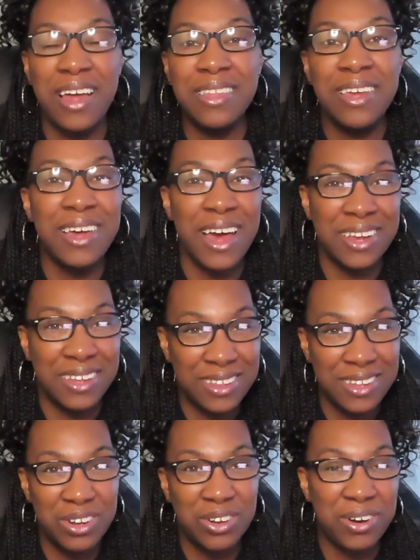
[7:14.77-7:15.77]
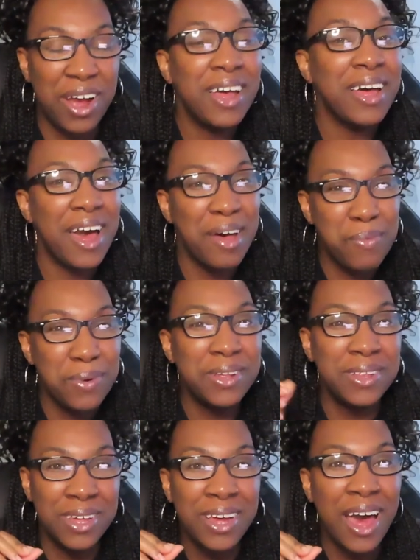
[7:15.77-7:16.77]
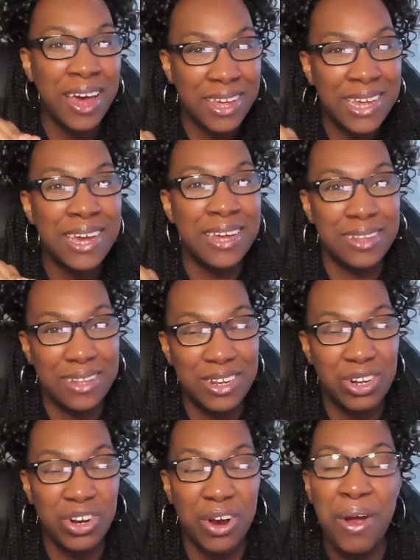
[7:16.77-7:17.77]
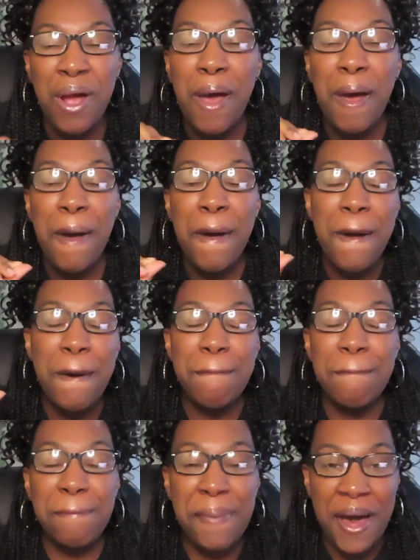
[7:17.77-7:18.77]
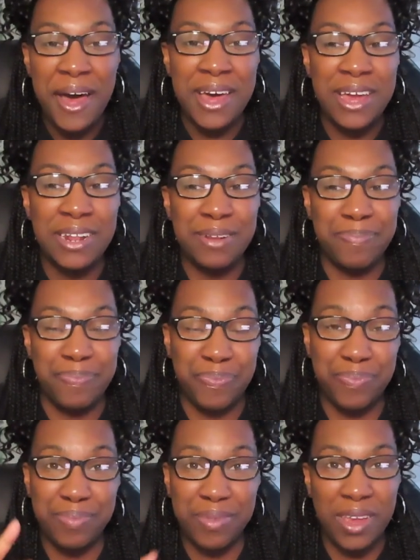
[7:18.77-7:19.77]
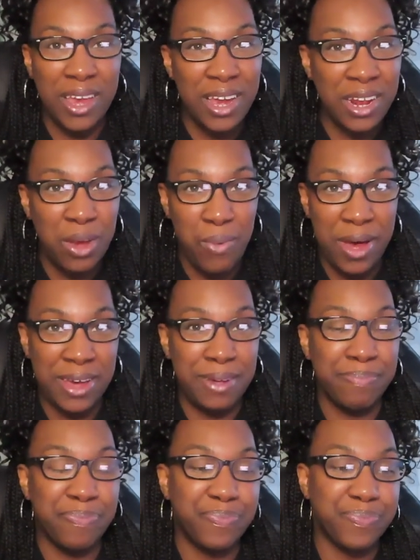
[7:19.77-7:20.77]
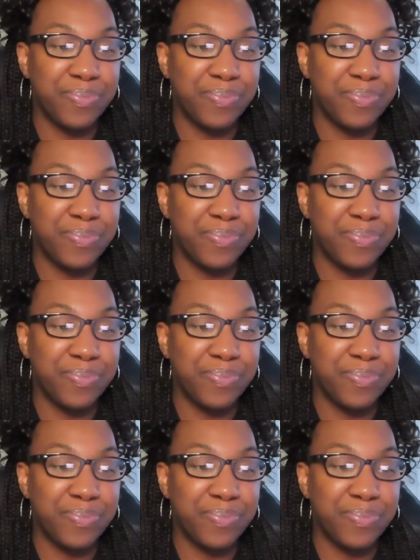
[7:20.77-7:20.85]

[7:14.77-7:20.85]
think I can teach her. I really think I can teach her. But anyway,